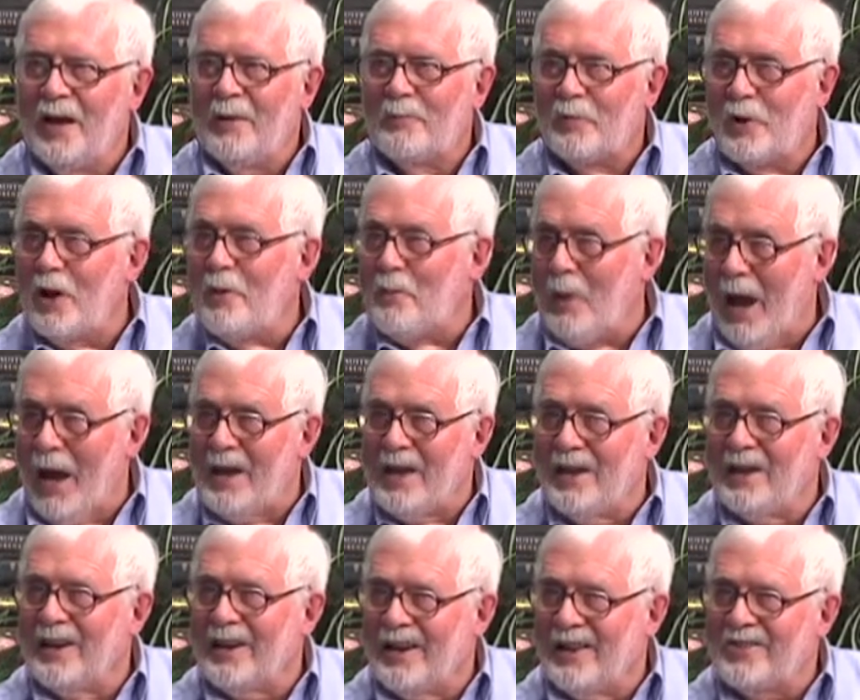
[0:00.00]

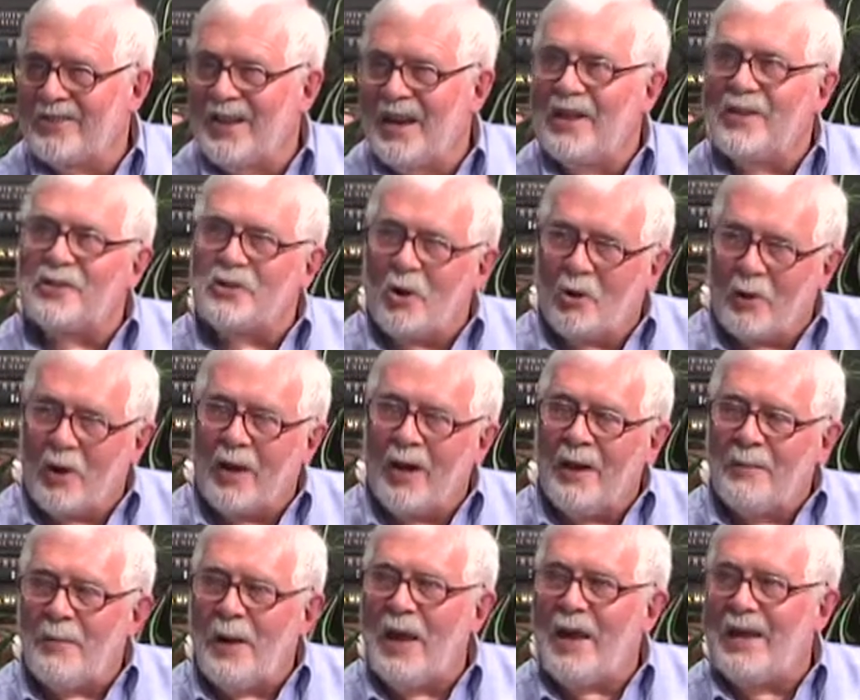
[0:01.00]
prepaying in a sense, or
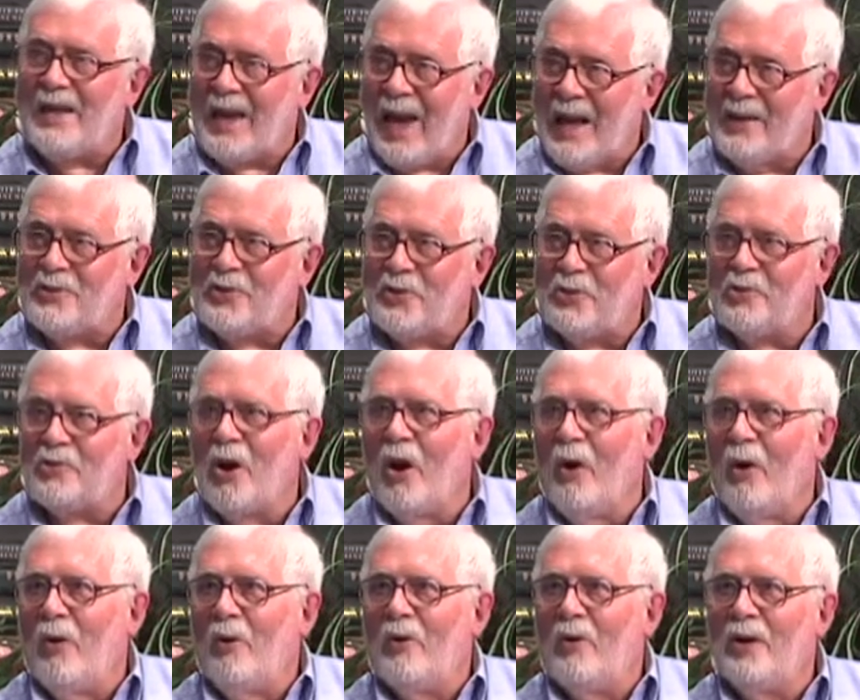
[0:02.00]
paying as you
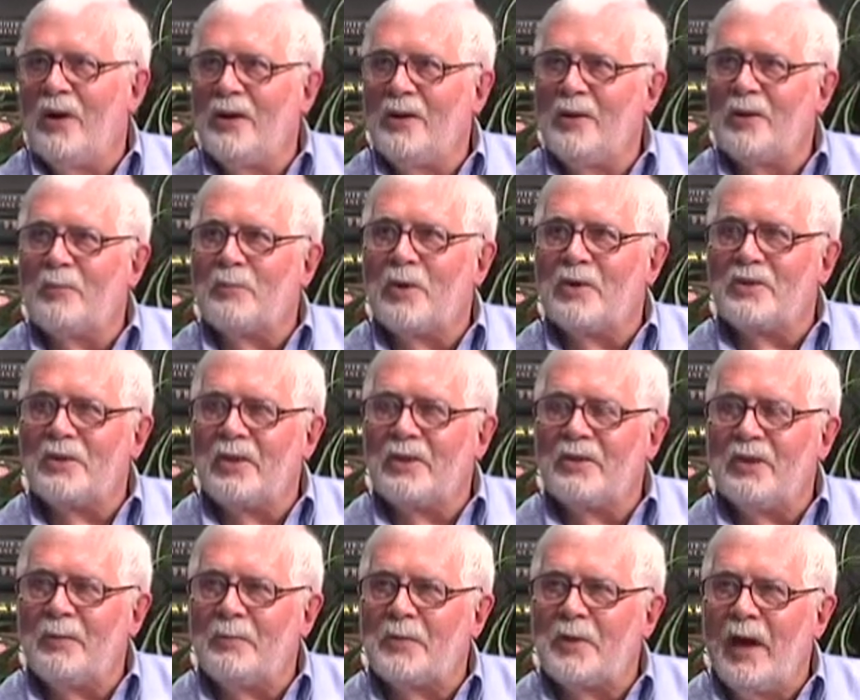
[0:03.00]
go, your personal
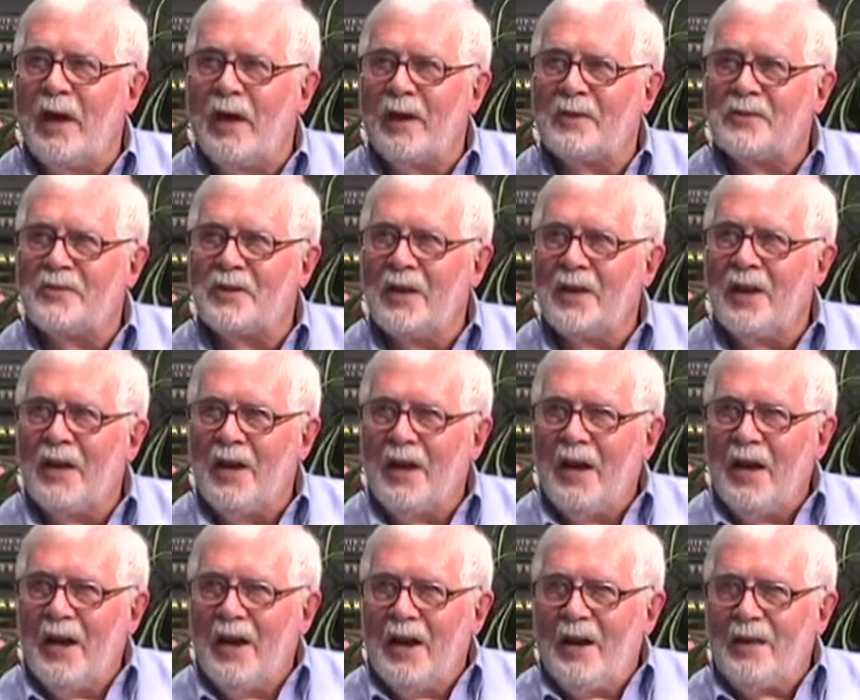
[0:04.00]
income tax.
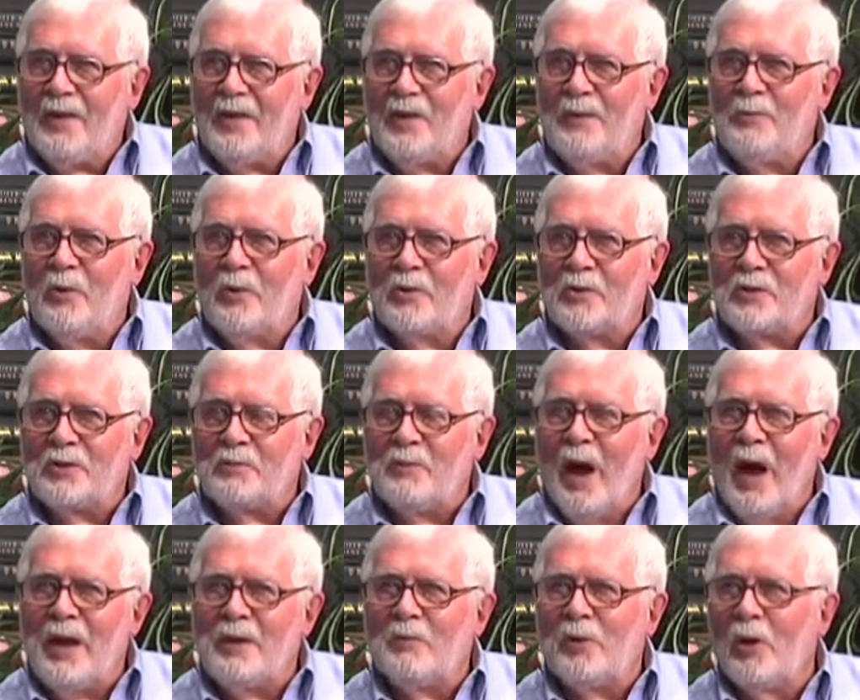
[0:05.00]
The most
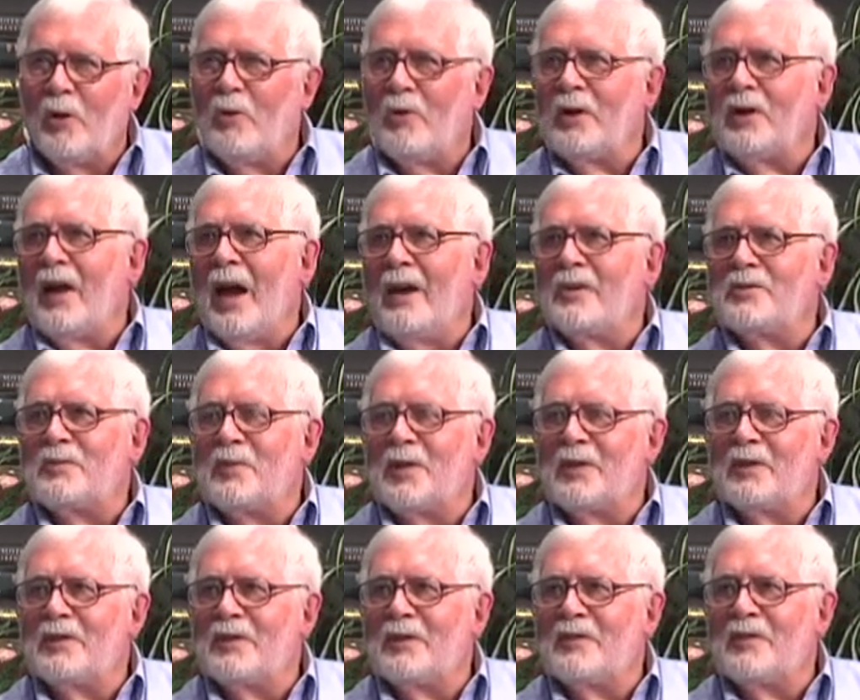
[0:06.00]
mind-blowing
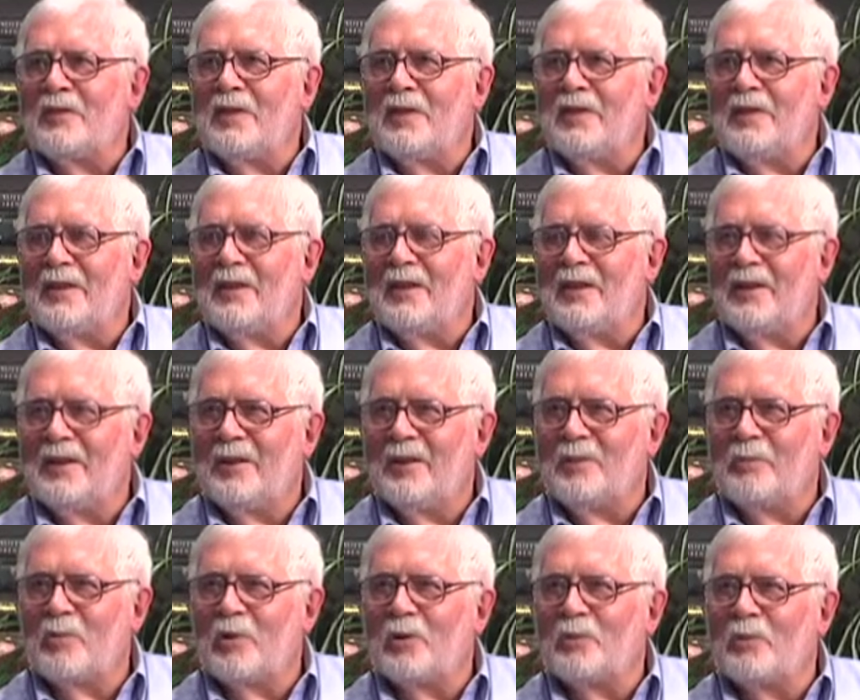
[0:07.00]
aspect of the
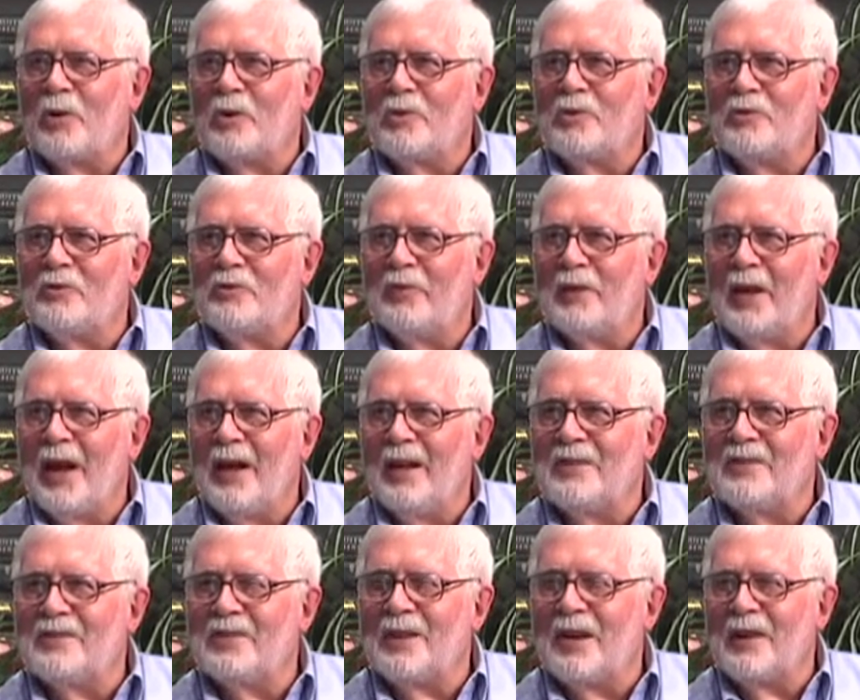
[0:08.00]
World War II
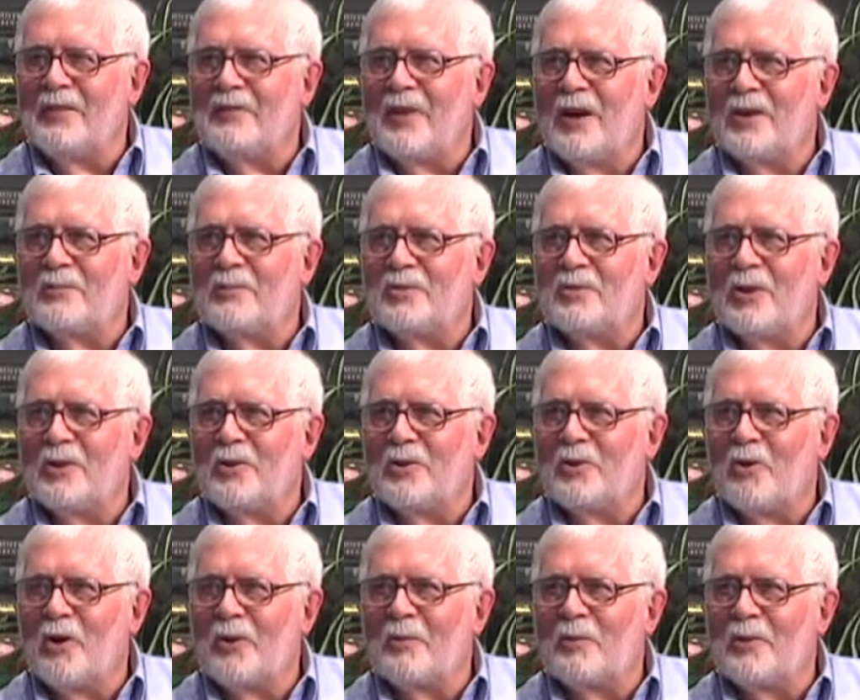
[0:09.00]
finance that I found was on the
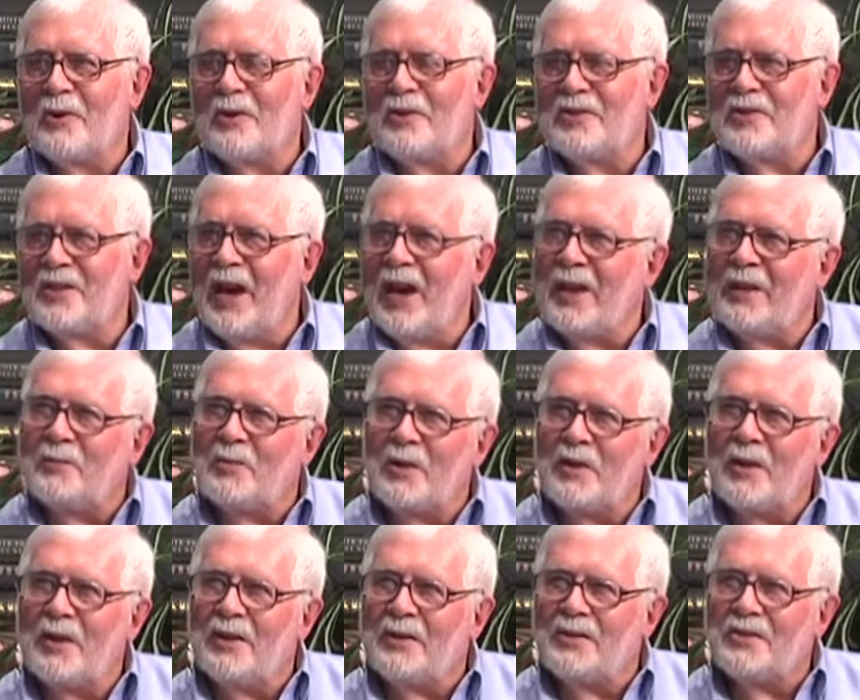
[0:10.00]
corporate side, where
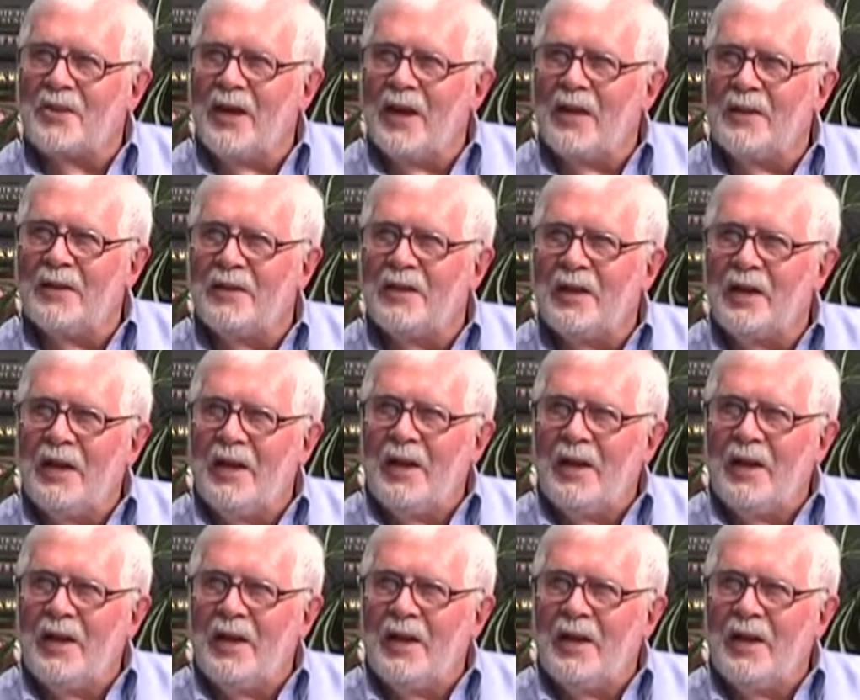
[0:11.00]
they decided